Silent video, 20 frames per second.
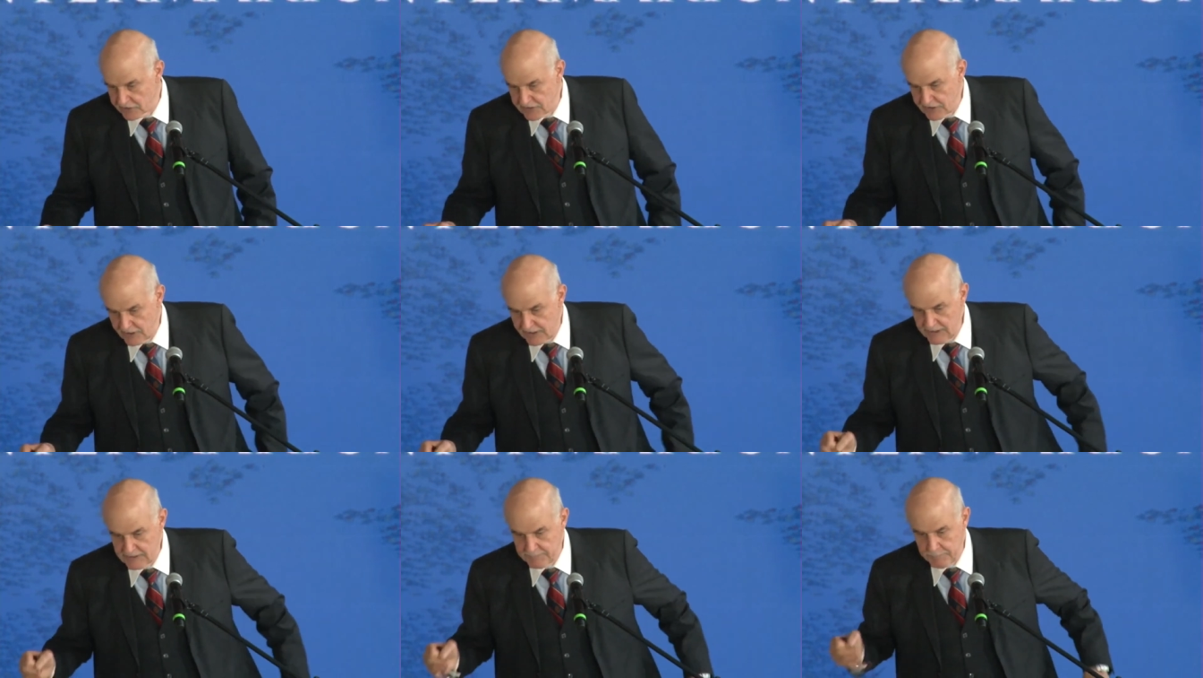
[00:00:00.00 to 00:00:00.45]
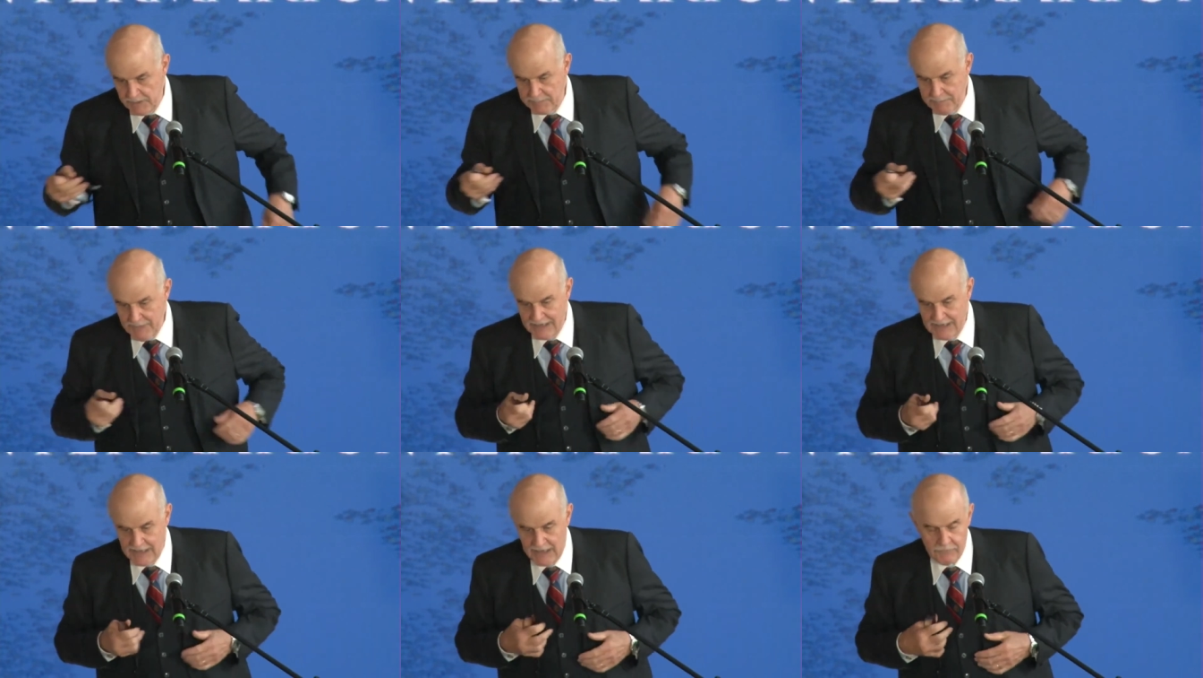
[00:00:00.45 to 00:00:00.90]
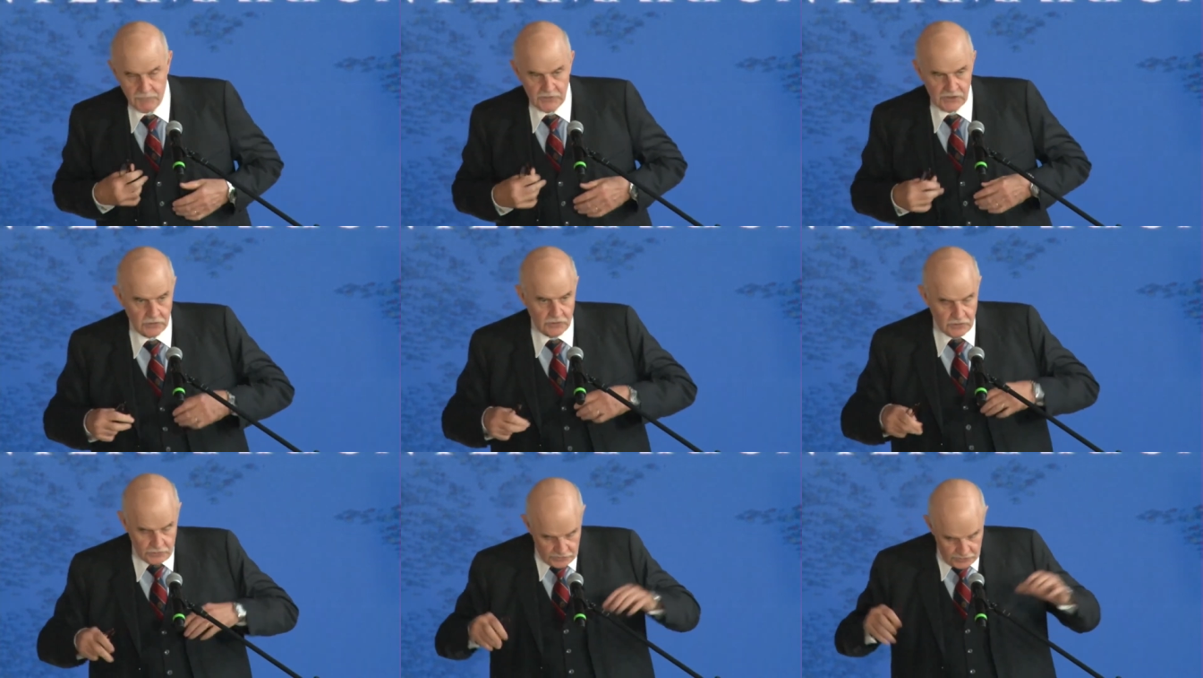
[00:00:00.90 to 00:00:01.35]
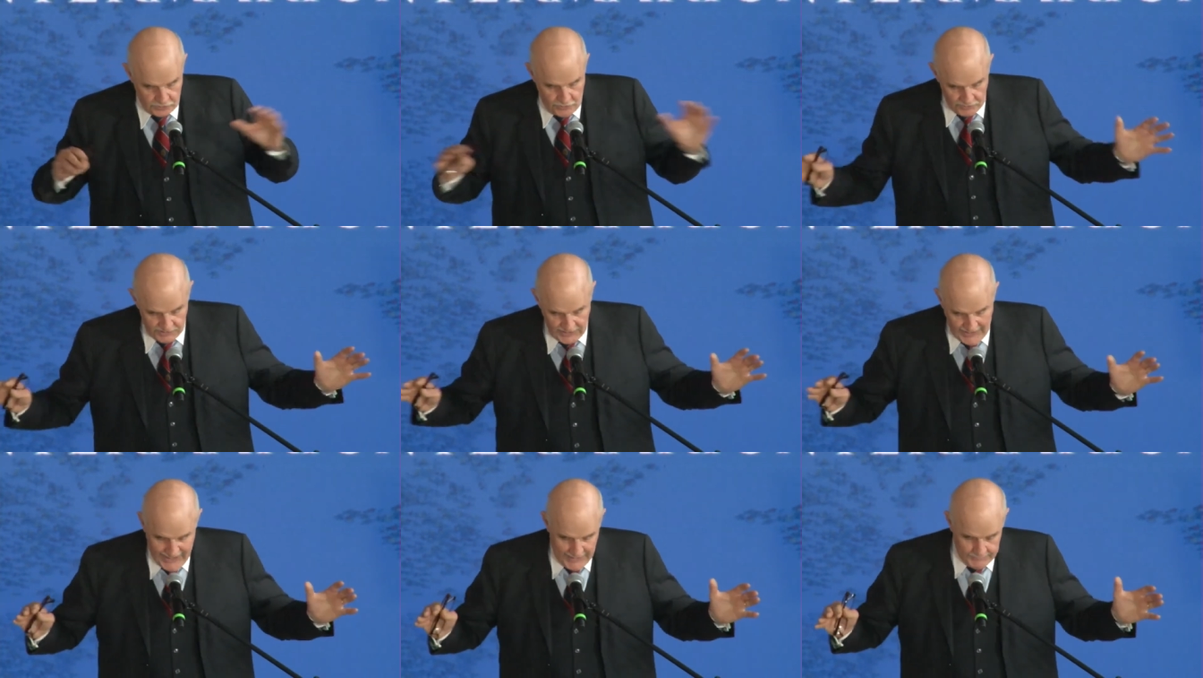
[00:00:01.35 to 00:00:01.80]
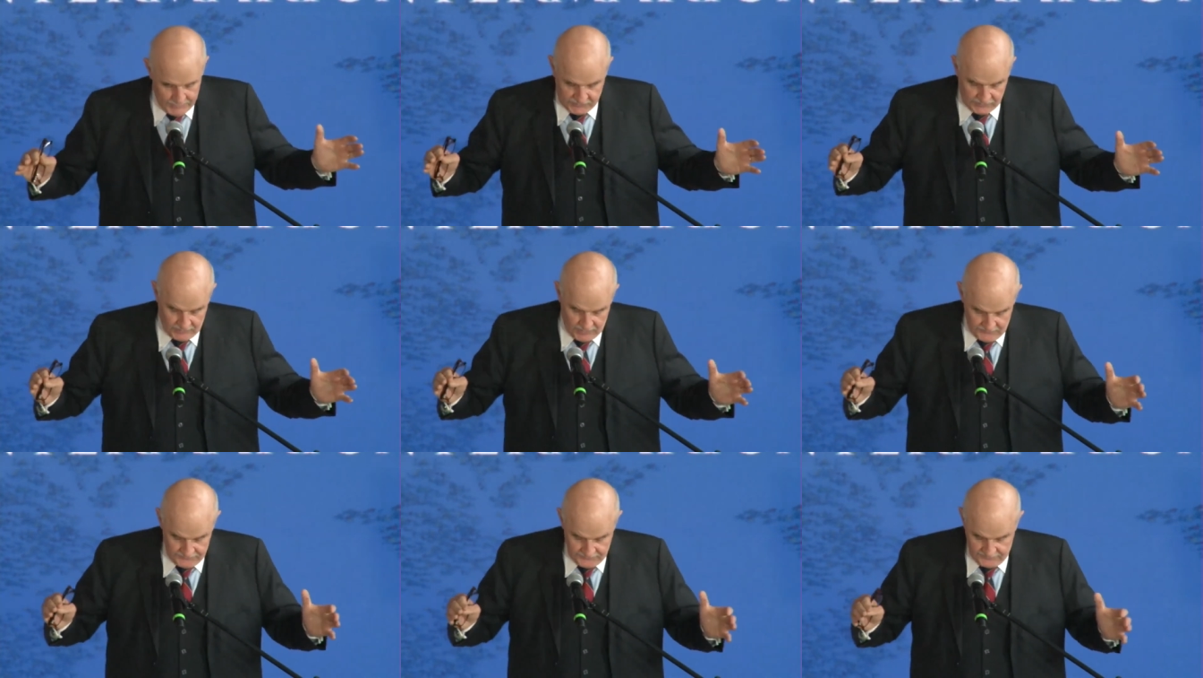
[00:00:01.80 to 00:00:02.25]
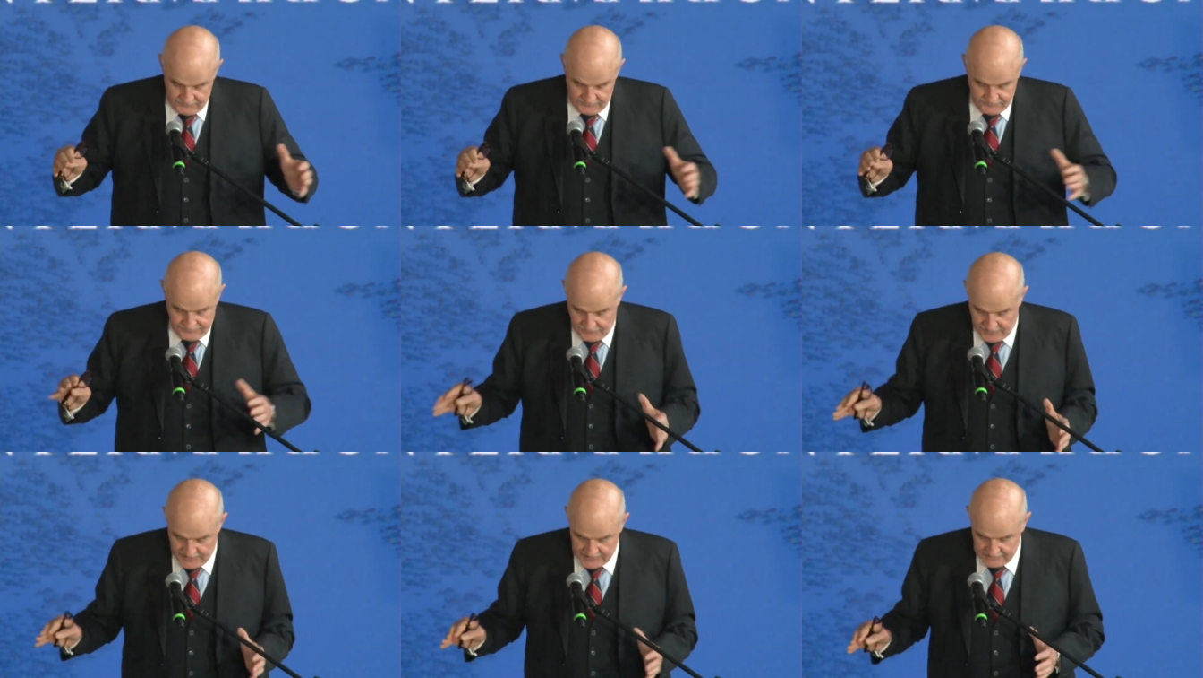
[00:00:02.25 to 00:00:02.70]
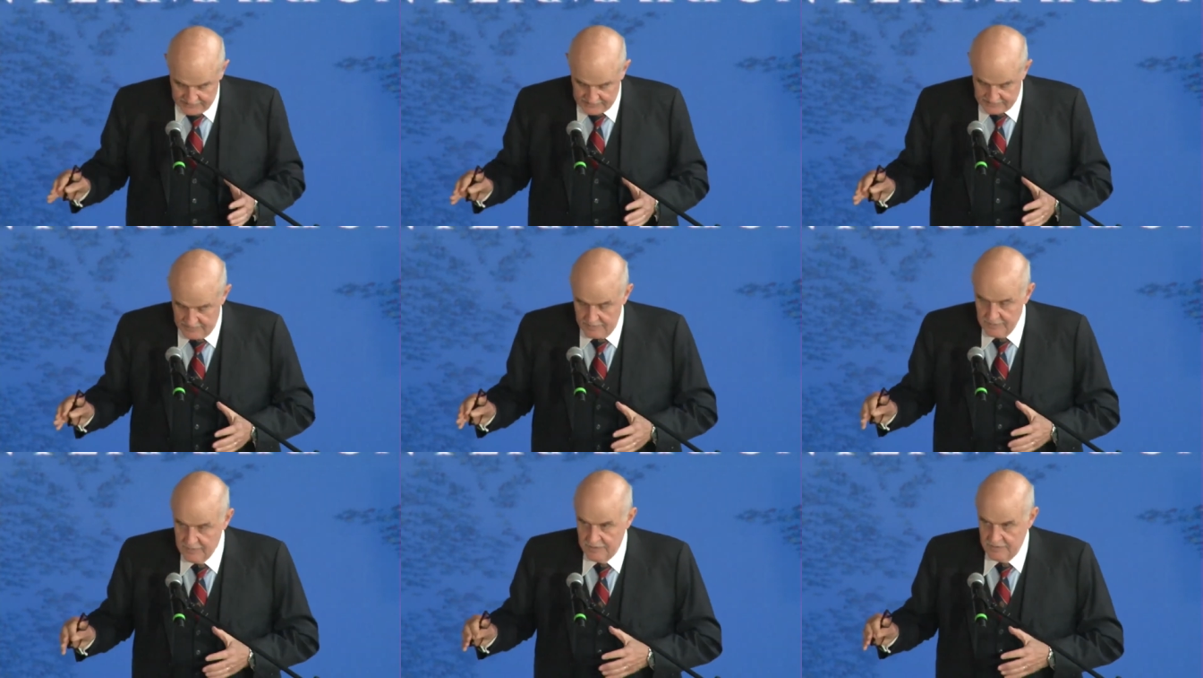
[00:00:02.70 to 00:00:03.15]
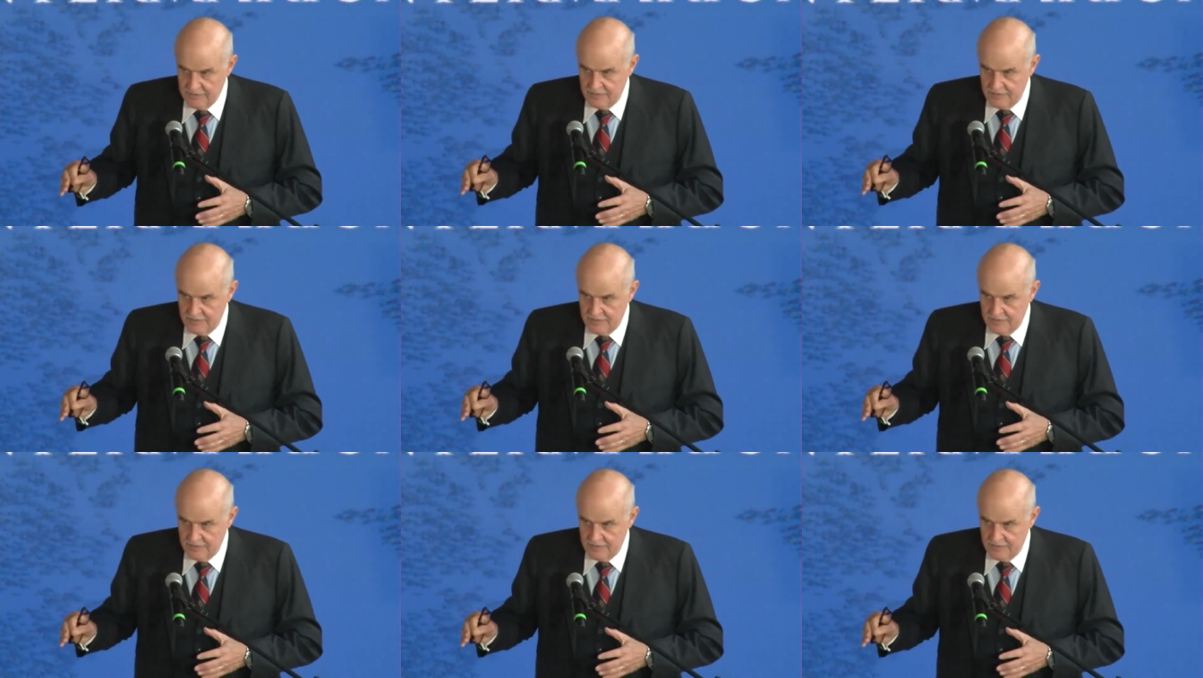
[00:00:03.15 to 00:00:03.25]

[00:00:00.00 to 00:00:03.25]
years, I spent my life with two types of friends.